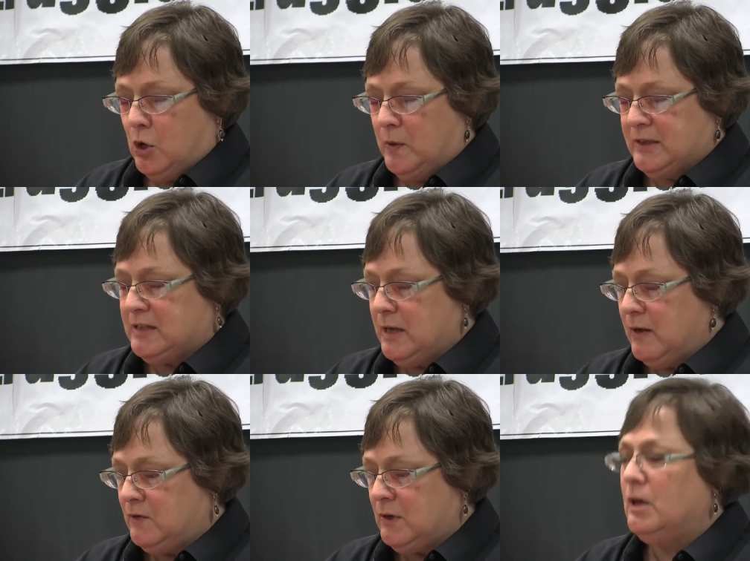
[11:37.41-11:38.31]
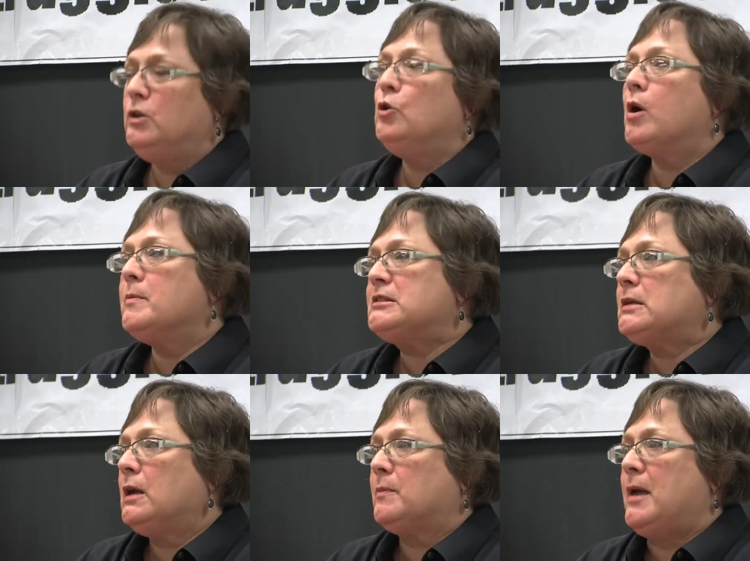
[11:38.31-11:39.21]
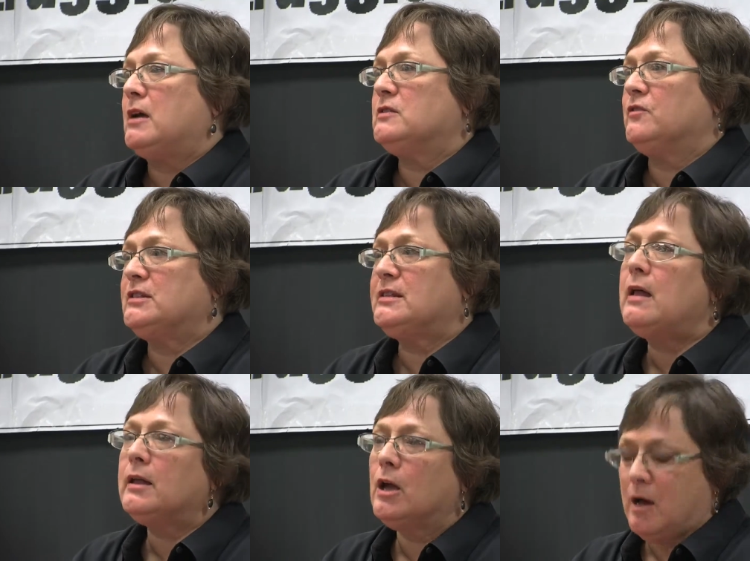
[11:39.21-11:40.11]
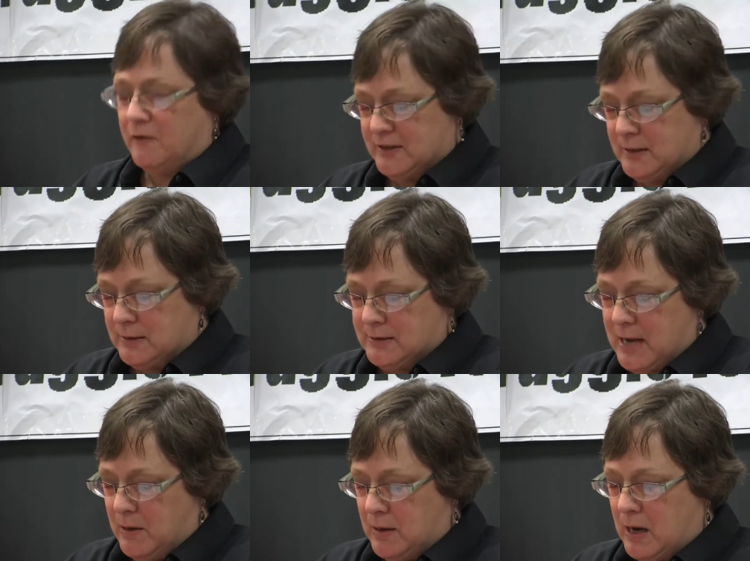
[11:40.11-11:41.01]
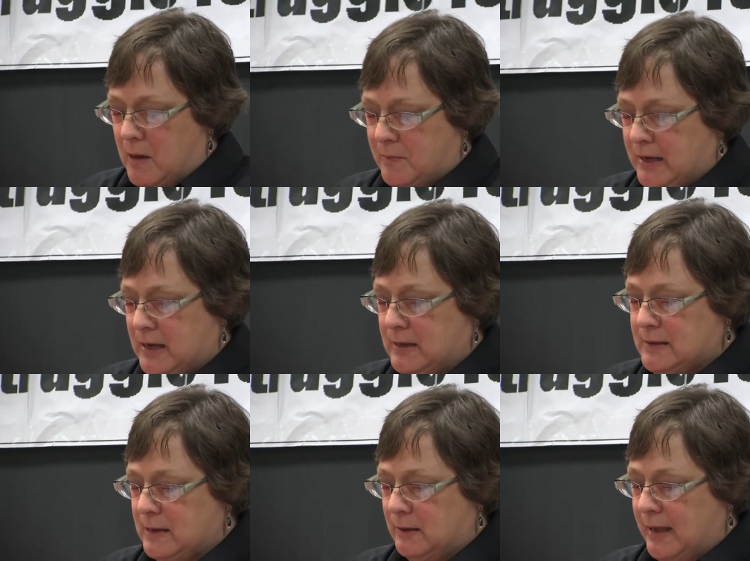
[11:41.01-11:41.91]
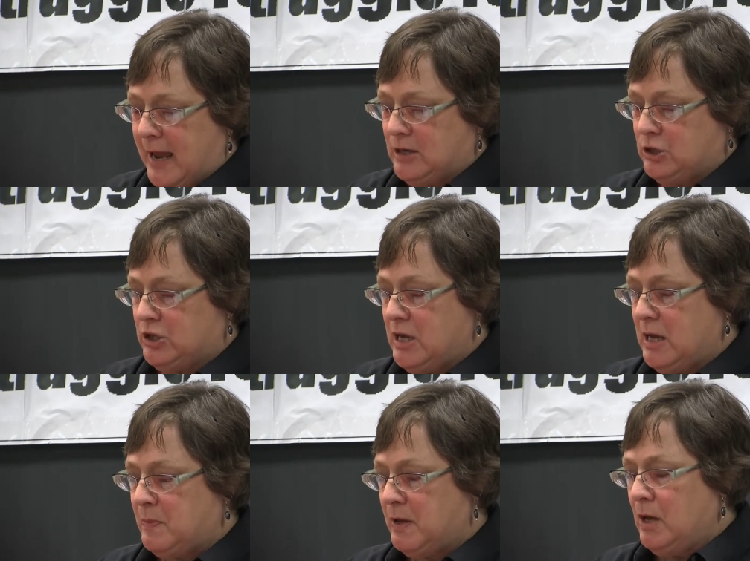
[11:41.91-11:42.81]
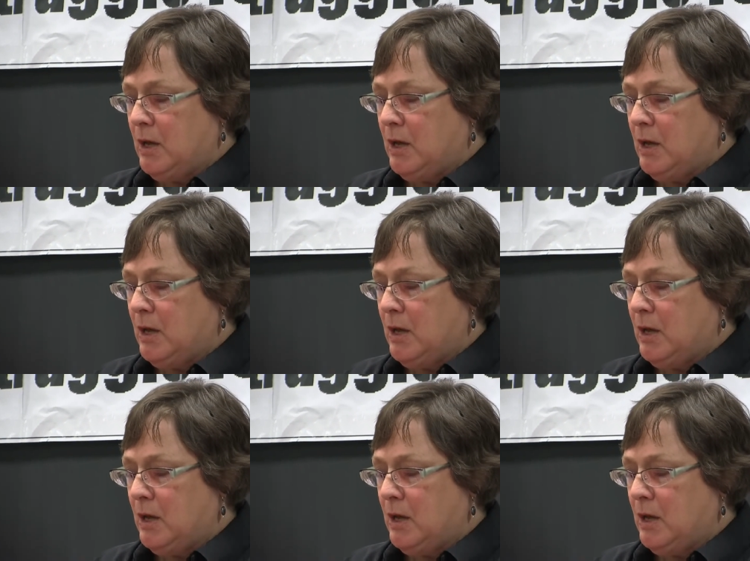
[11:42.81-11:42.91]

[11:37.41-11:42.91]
who received enormous kickbacks for selling off the state companies and the land cheap,